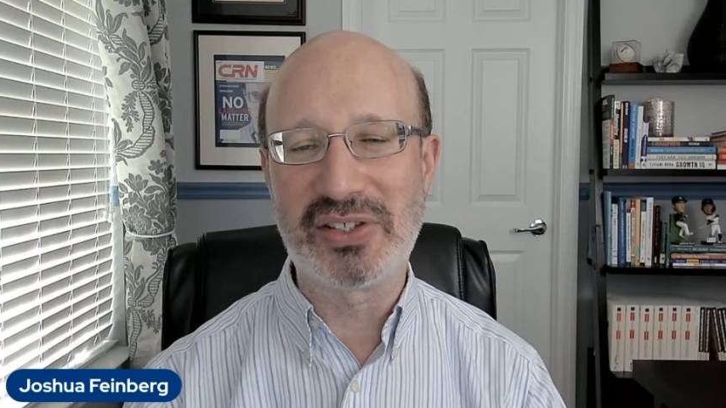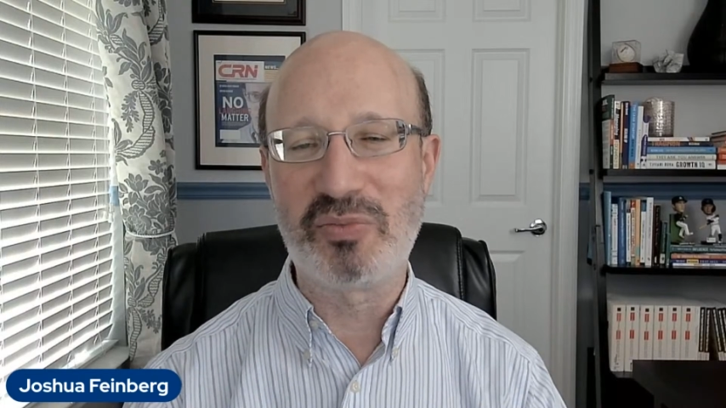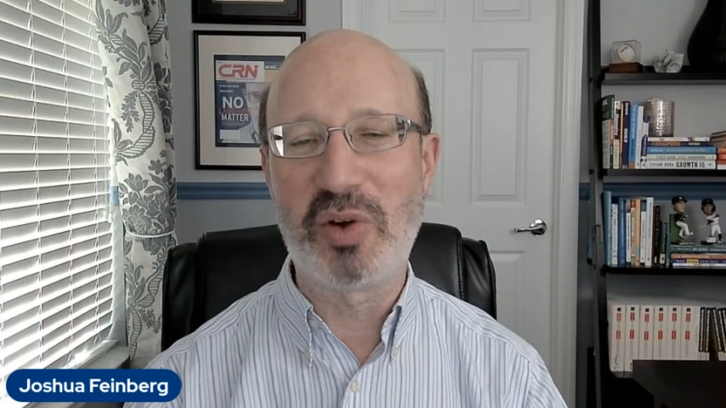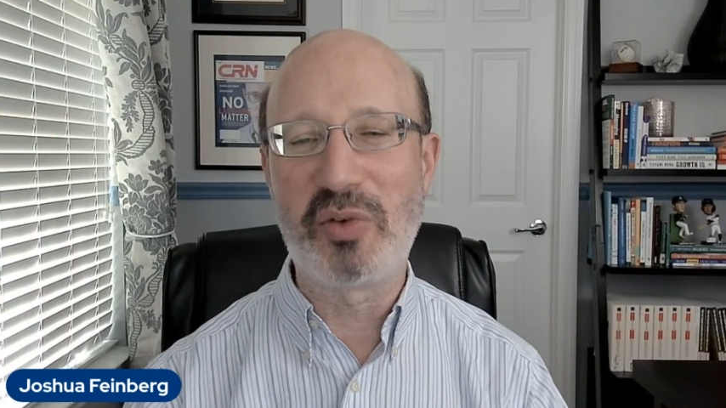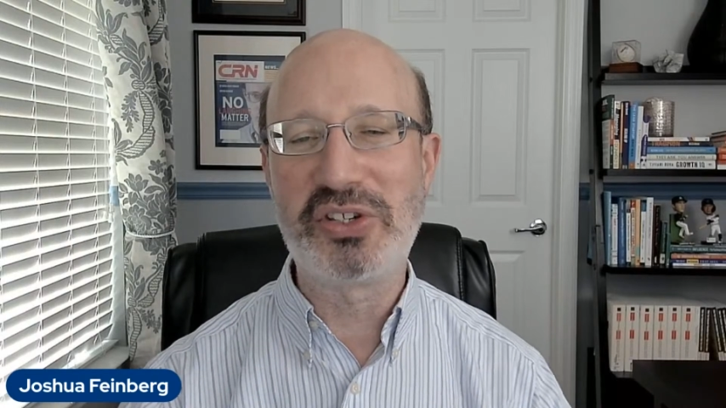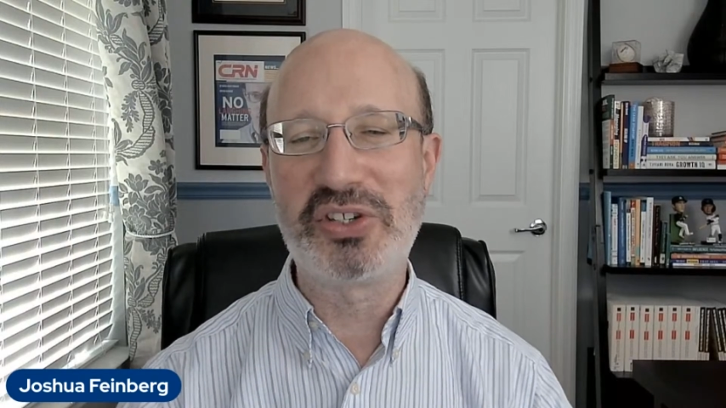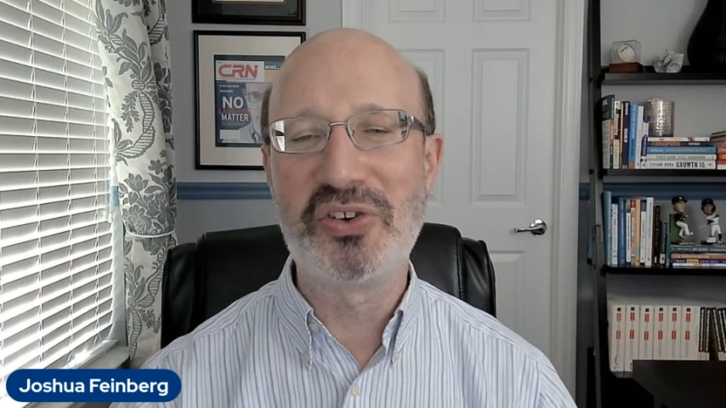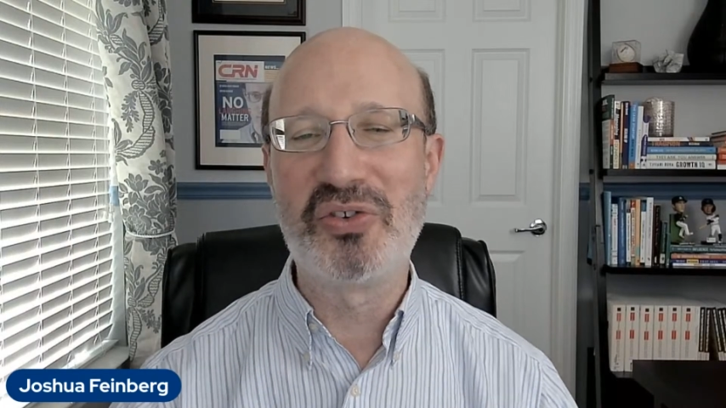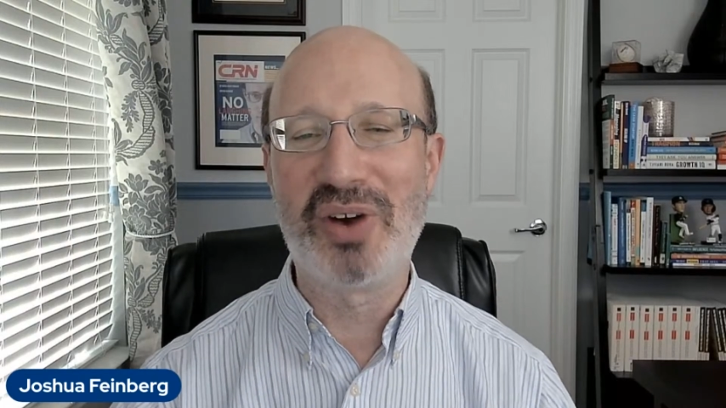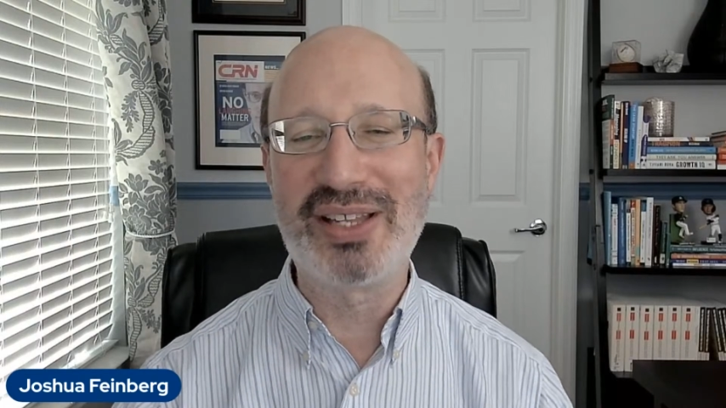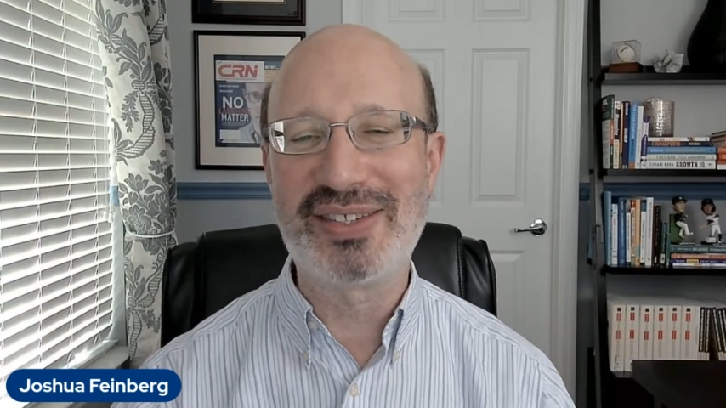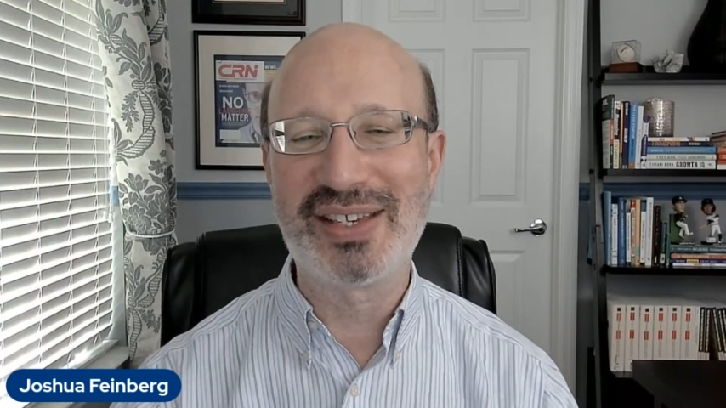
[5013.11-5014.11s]
We wish you
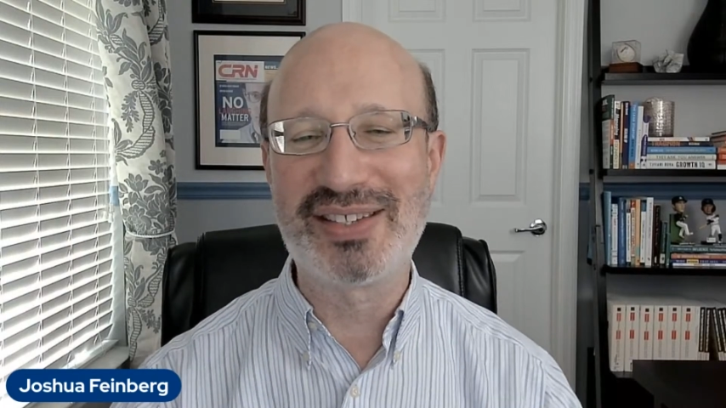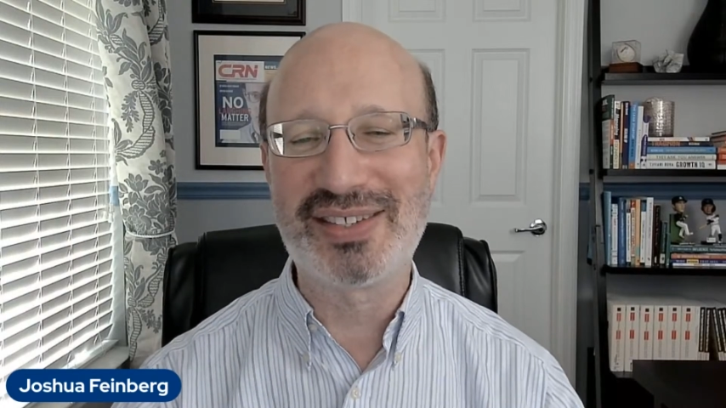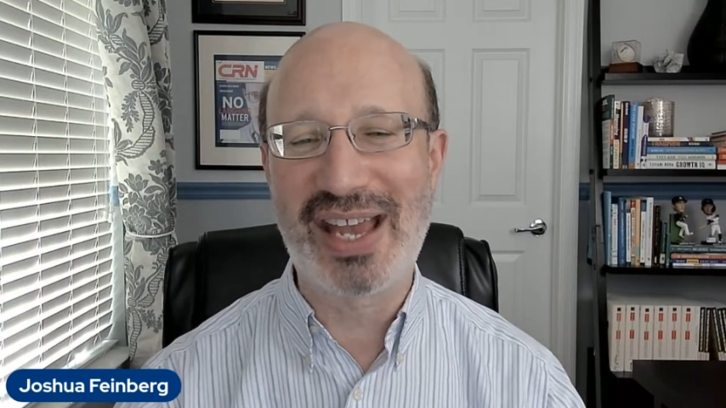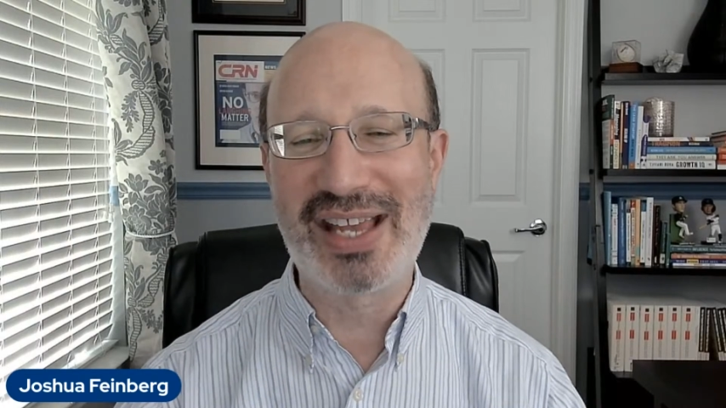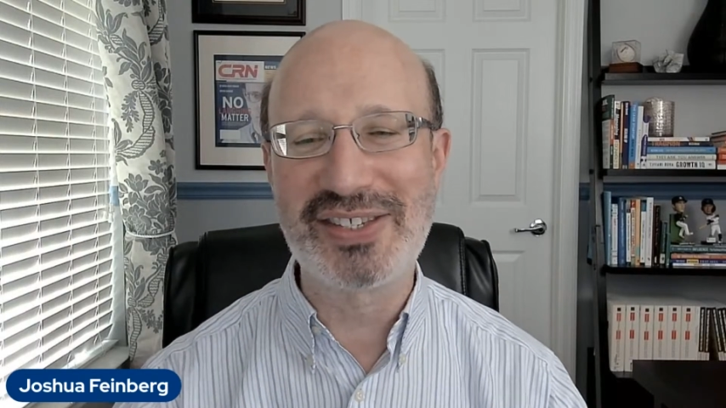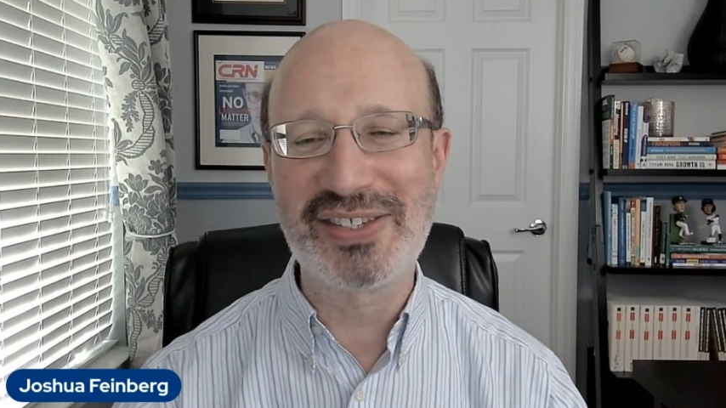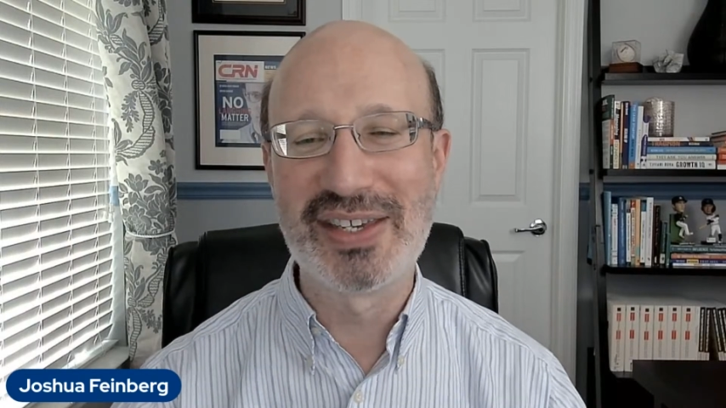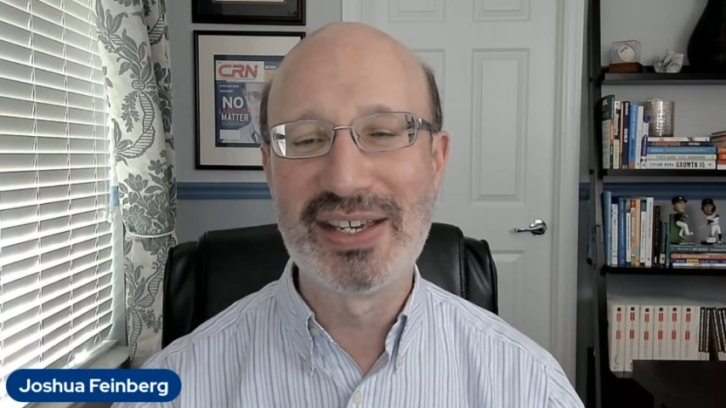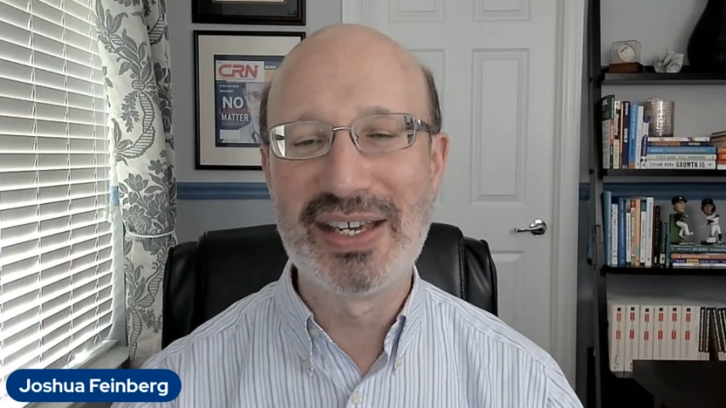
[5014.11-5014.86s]
great success